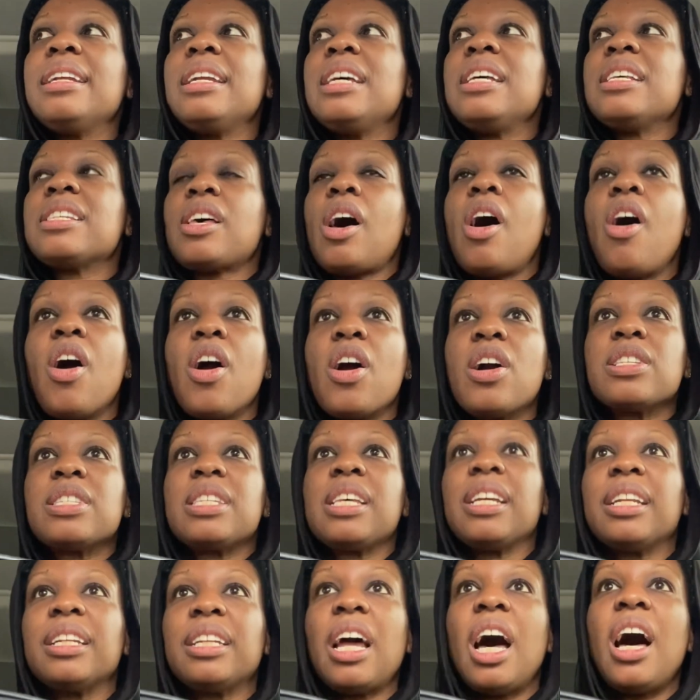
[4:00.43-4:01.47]
it's hard
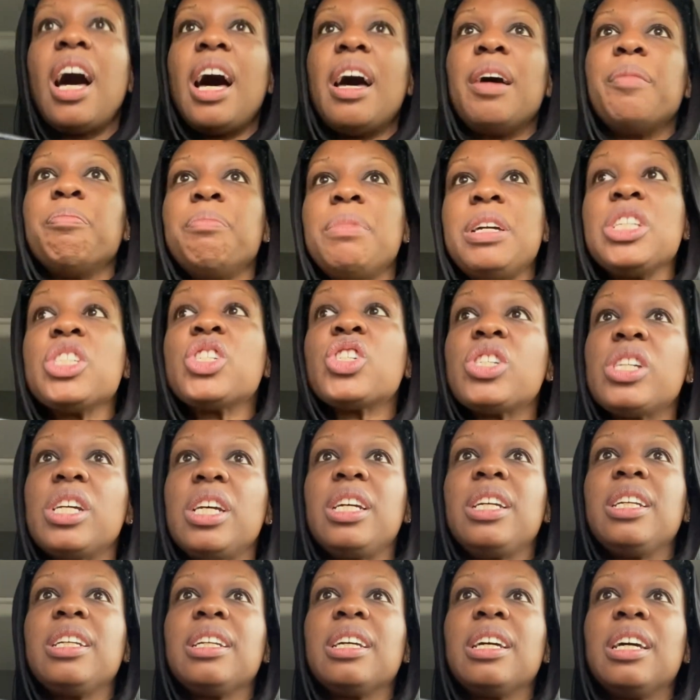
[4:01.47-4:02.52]
to not
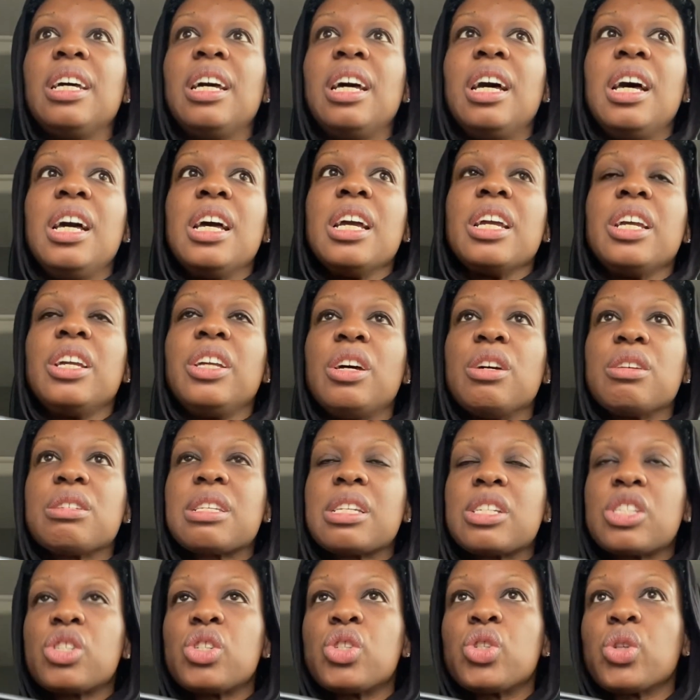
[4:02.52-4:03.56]
mention
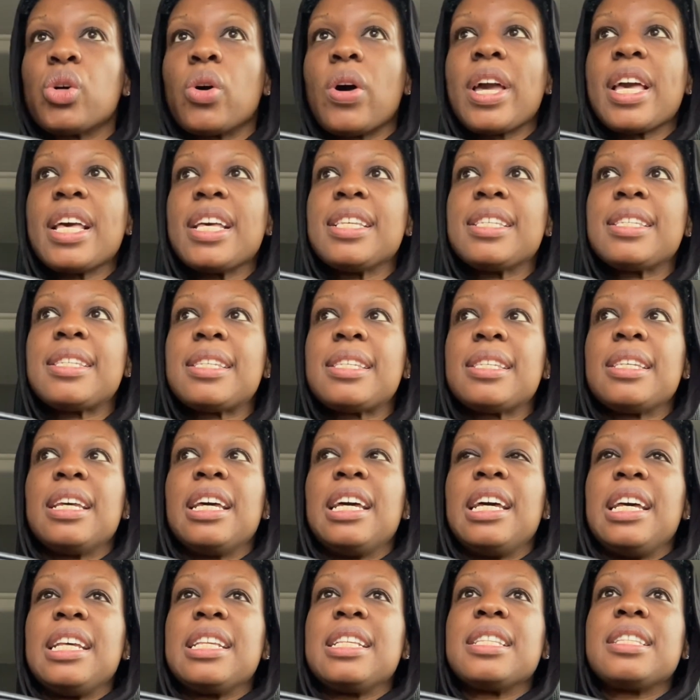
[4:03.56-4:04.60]
such a joyous
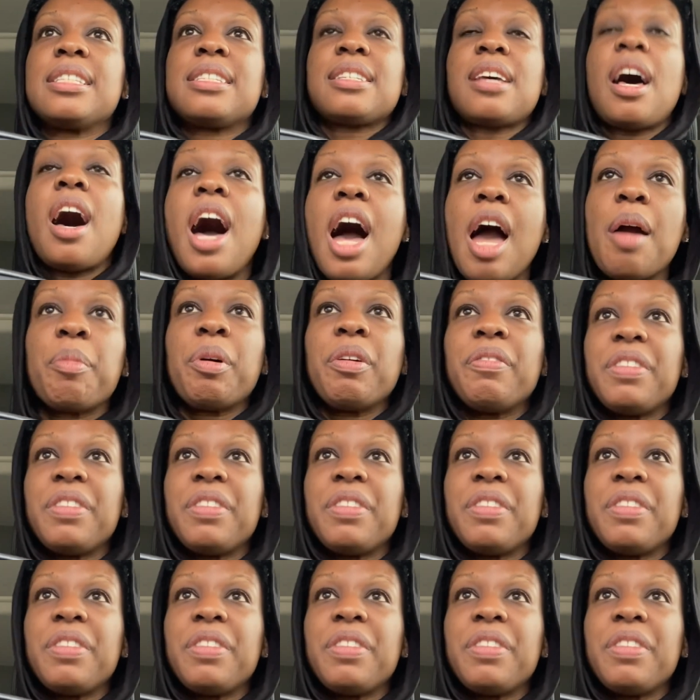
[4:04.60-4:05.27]
time of